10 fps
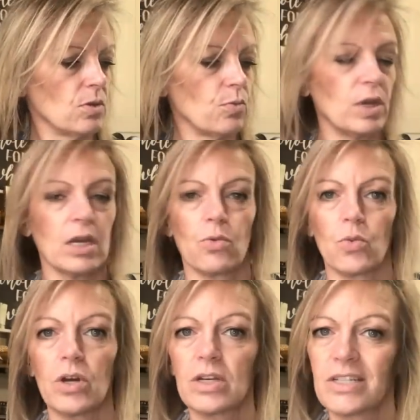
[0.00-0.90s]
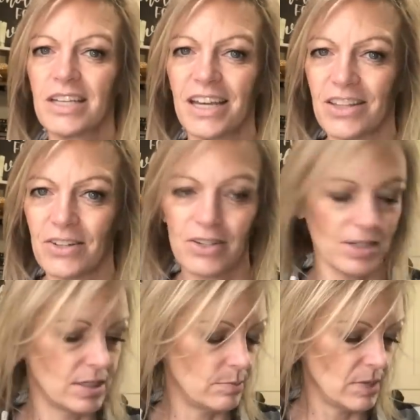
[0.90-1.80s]
we can work together
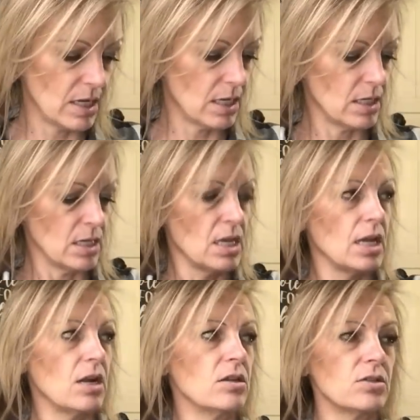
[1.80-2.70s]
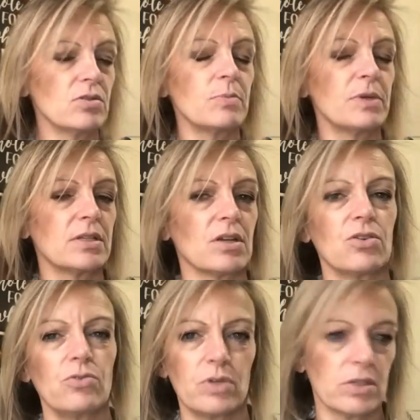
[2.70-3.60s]
to make it. And it also depends on
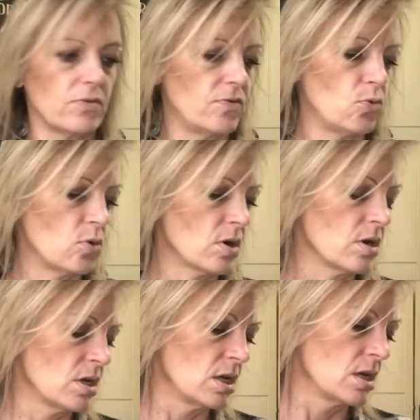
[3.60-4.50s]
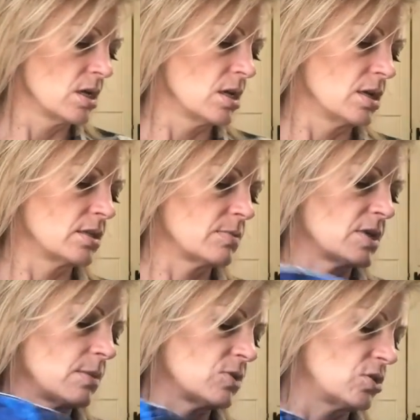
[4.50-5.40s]
who it's for,
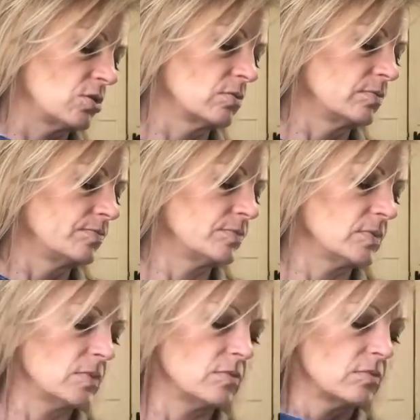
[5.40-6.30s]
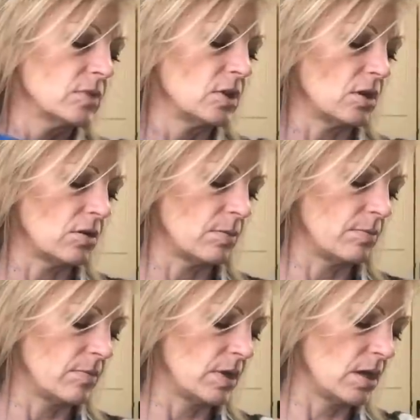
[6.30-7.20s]
sometimes too. You know,
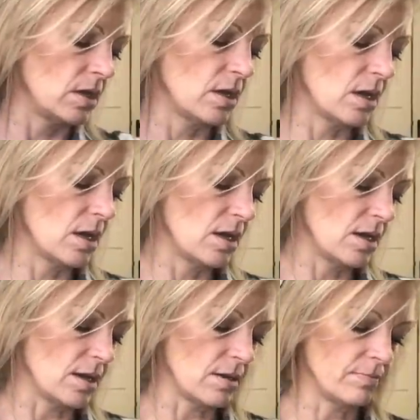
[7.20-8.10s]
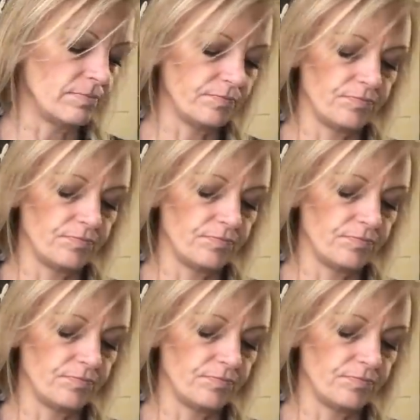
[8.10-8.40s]
um, um,